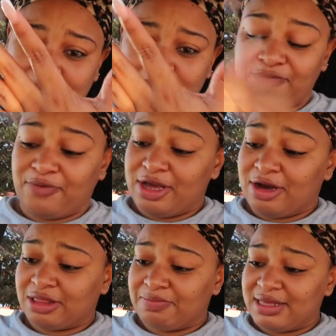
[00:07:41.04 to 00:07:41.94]
Before I
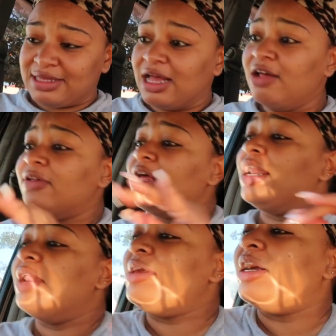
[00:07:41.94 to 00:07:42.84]
cut myself,
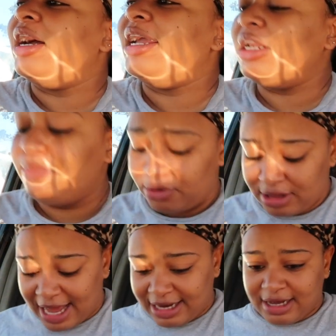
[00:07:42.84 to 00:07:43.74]
let me kindly put
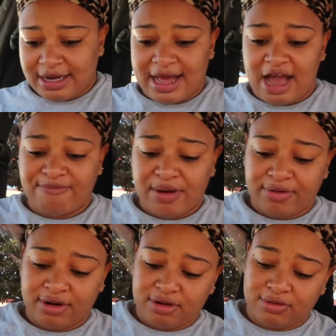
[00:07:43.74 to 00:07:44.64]
that there and have my
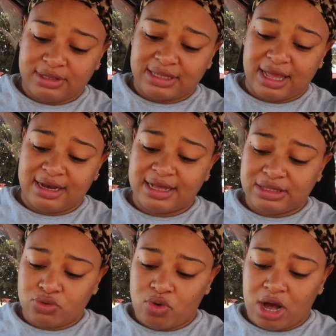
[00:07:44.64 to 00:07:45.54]
brother close that. That's
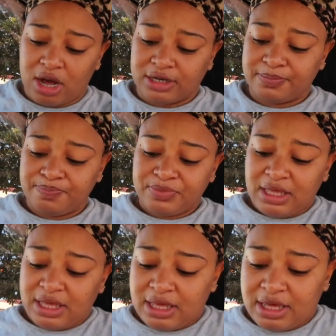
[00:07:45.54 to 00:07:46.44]
too hard.
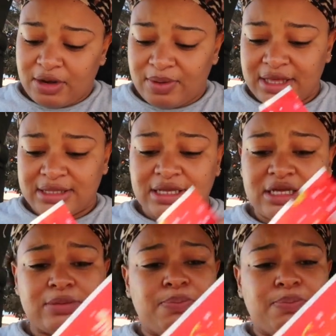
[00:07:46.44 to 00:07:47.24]
Anyways, these